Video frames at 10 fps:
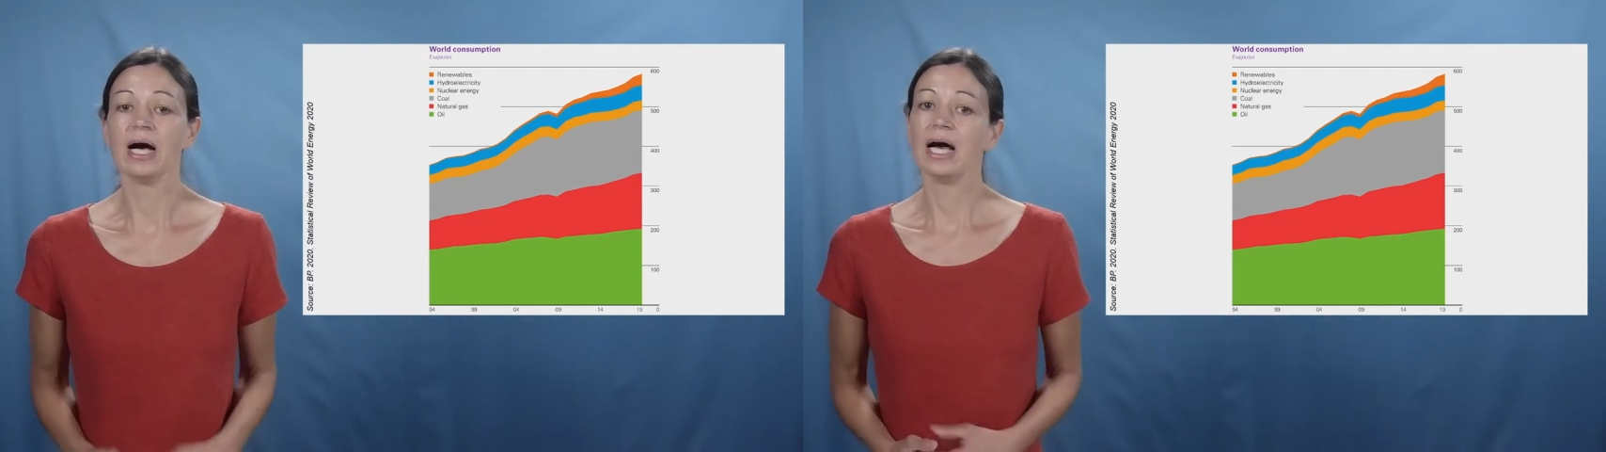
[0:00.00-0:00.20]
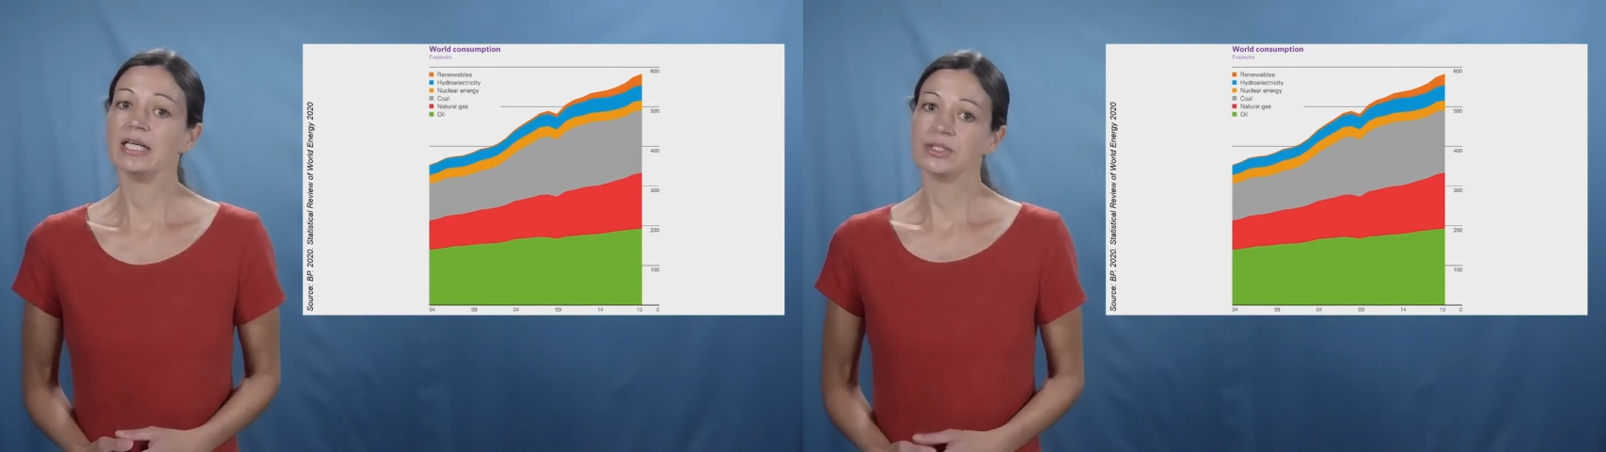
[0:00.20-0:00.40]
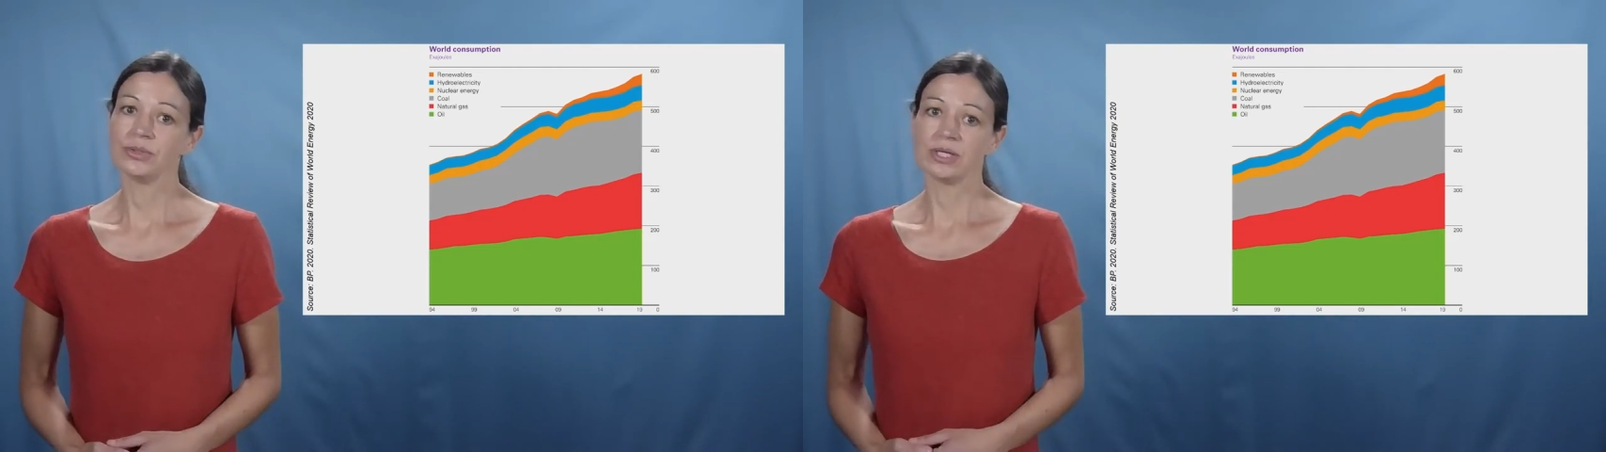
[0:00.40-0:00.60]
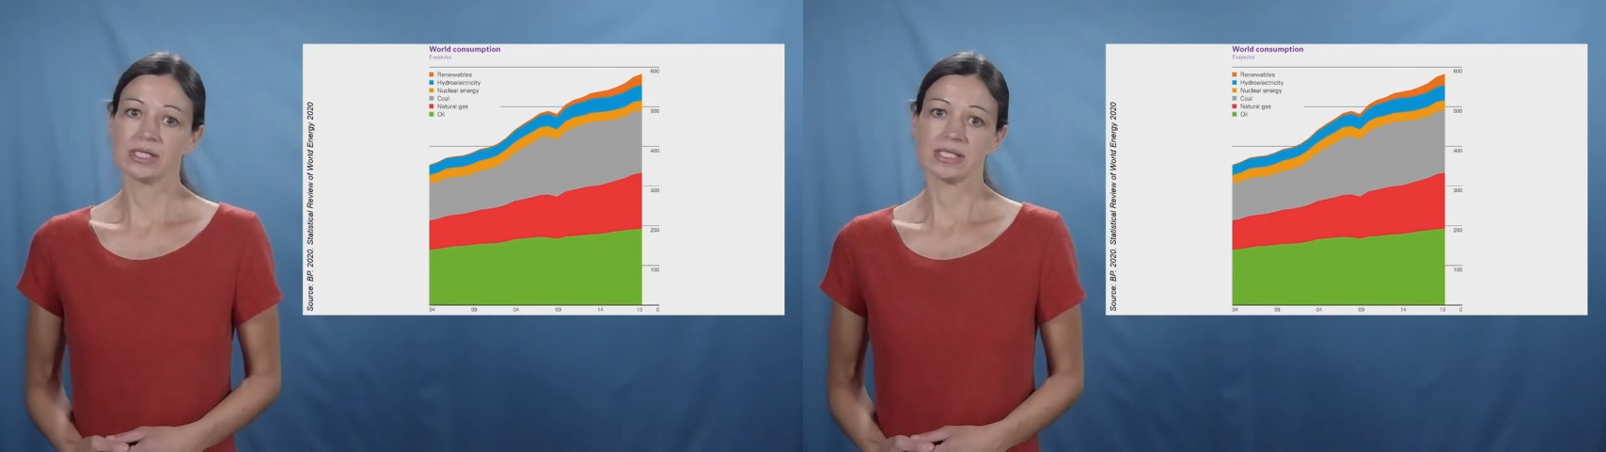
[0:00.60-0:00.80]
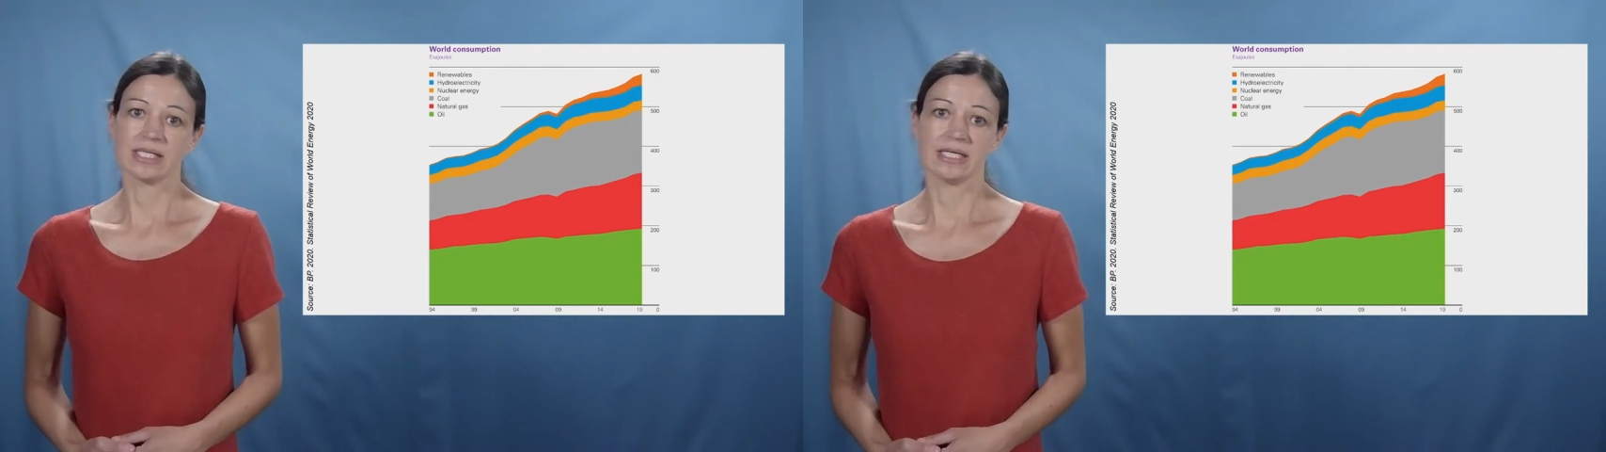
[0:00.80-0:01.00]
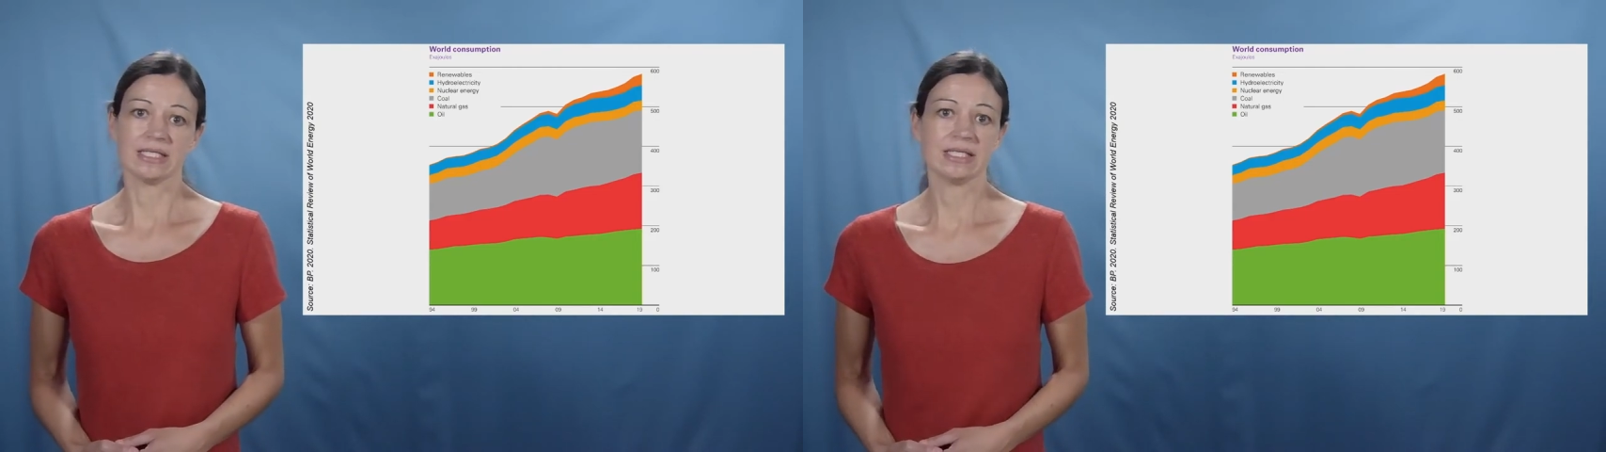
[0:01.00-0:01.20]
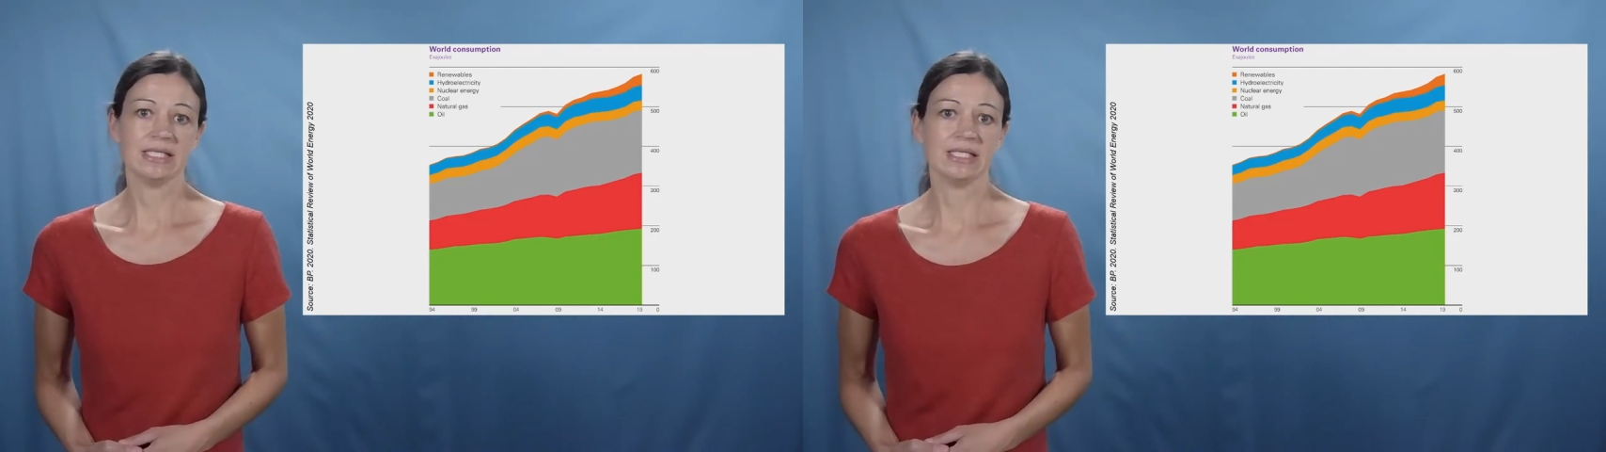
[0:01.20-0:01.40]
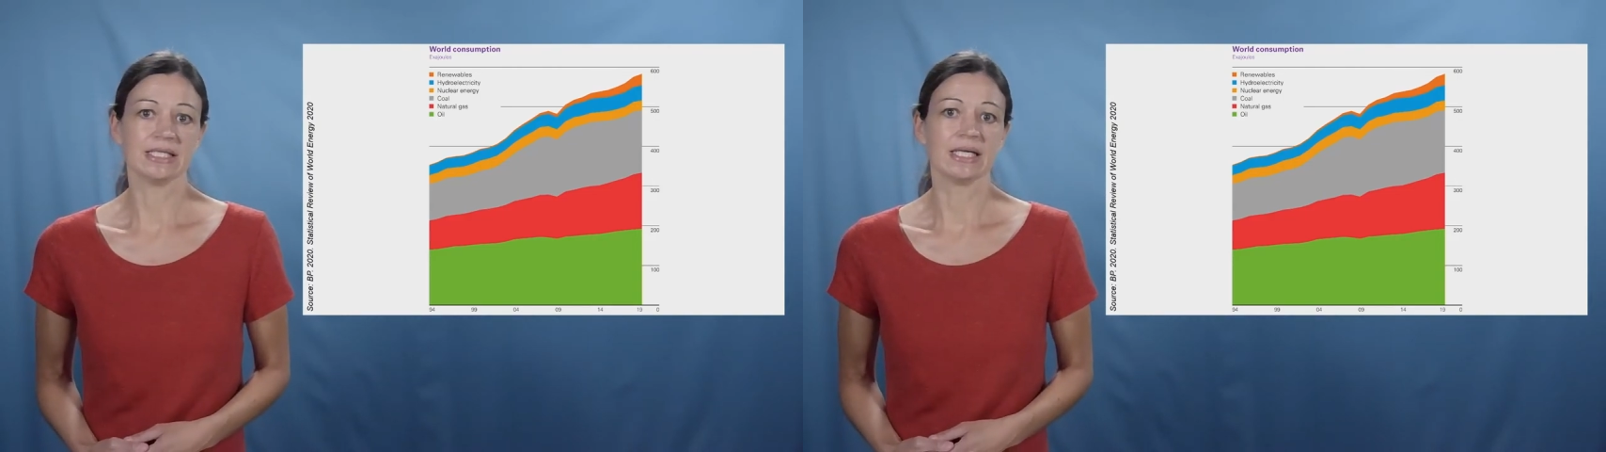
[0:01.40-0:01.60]
and
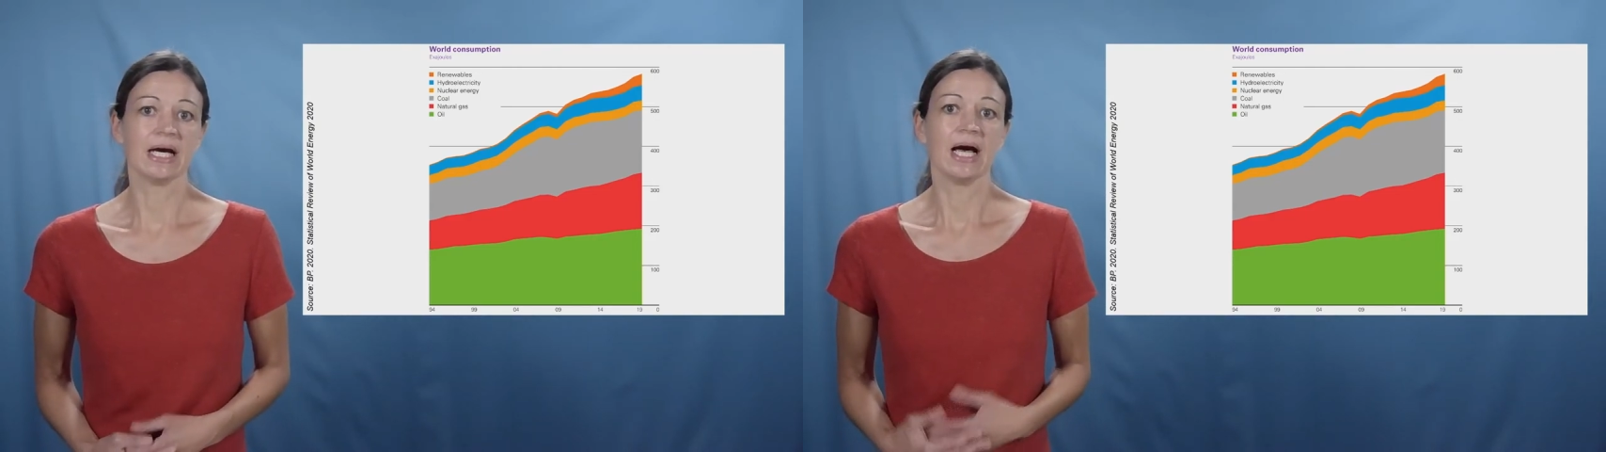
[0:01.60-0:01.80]
2019,